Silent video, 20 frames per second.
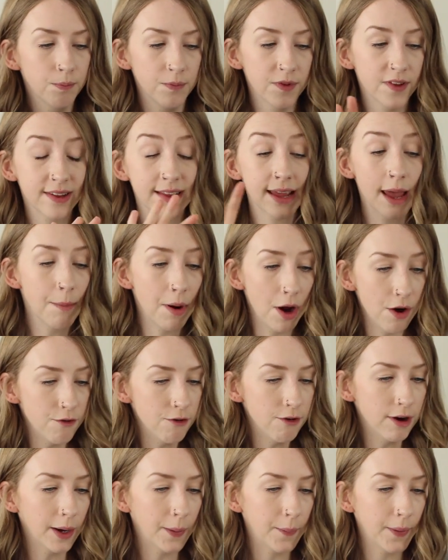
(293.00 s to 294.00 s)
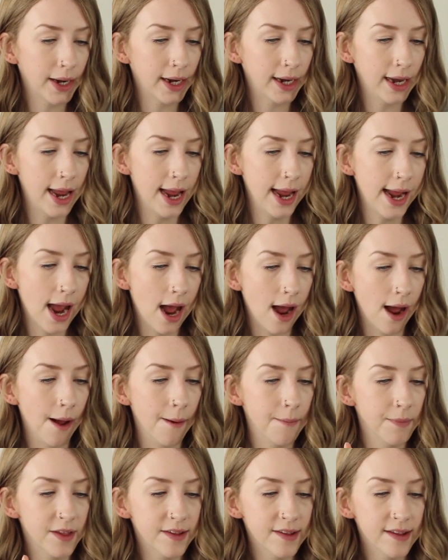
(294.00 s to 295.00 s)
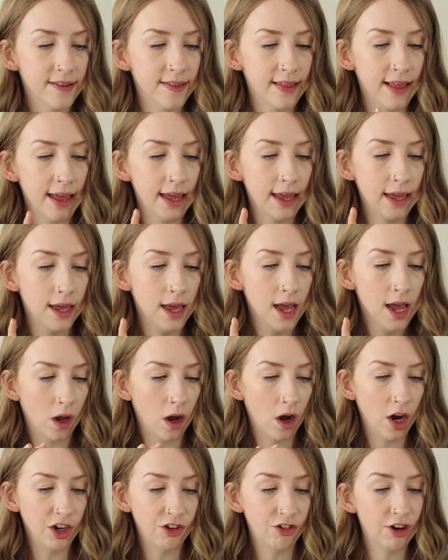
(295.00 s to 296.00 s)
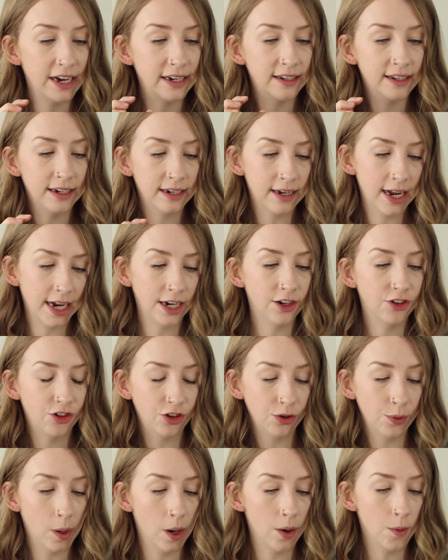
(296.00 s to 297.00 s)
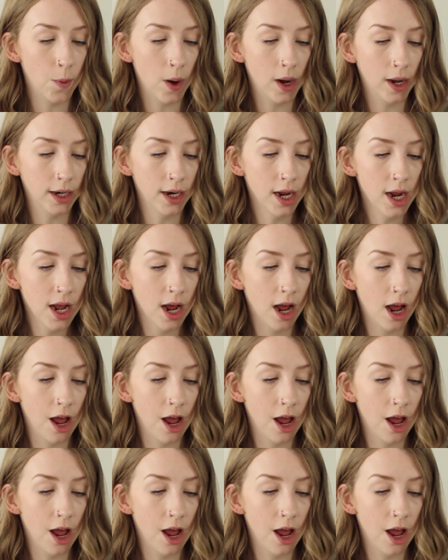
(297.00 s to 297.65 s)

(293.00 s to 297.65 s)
skim over it quickly. This is the hydrating H2O one